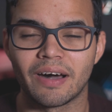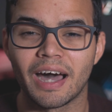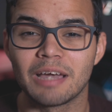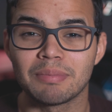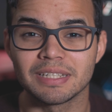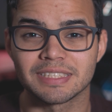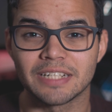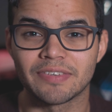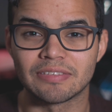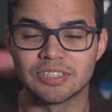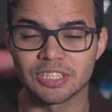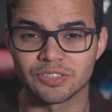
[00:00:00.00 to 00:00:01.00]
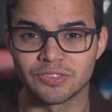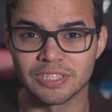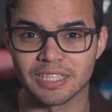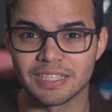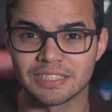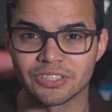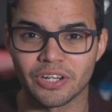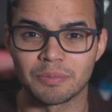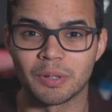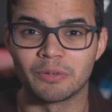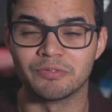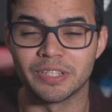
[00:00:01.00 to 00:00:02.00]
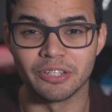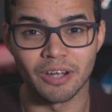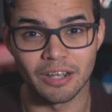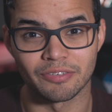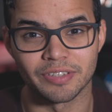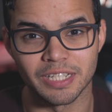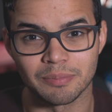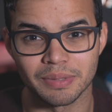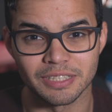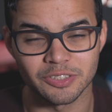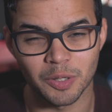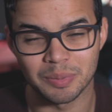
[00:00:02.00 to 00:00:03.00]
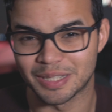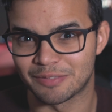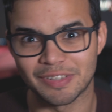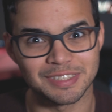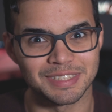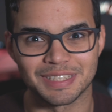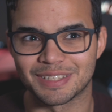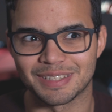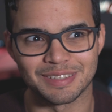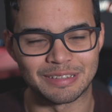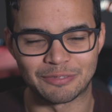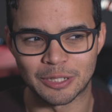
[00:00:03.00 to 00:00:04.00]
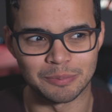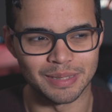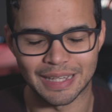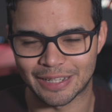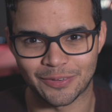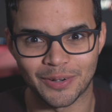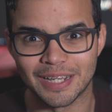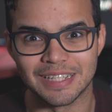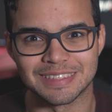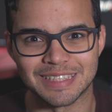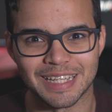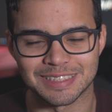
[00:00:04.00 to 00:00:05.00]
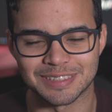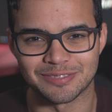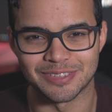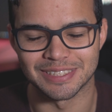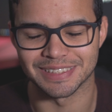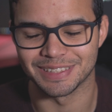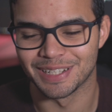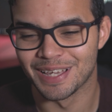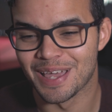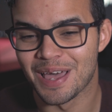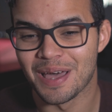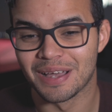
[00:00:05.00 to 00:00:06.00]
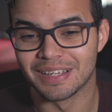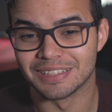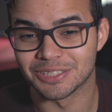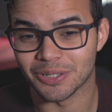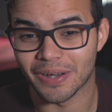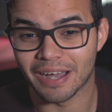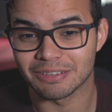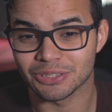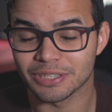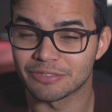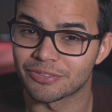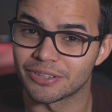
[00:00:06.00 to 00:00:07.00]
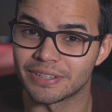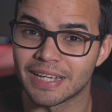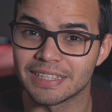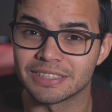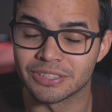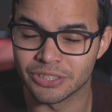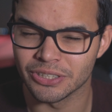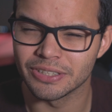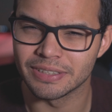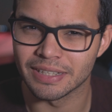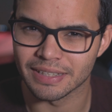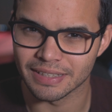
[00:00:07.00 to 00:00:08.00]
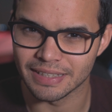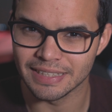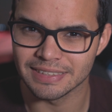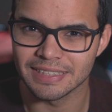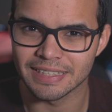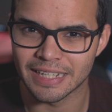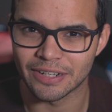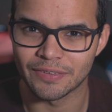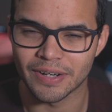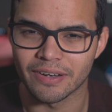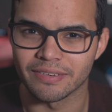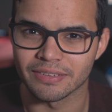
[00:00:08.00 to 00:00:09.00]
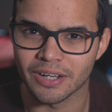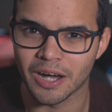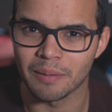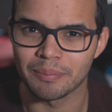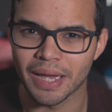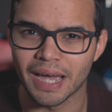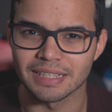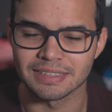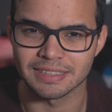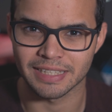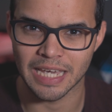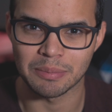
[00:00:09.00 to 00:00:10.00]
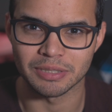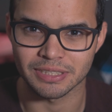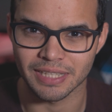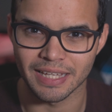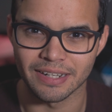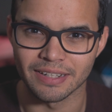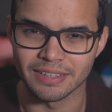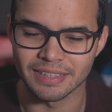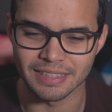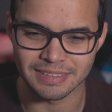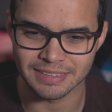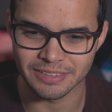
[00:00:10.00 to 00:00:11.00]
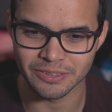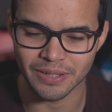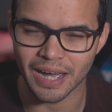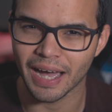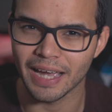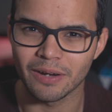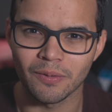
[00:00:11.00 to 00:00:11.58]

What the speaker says: Now I myself have just recently started my own videography company, so I've been investing in equipment like crazy as of recent. So I was looking for a nice, good, easy to carry around, compact camera slider that's still high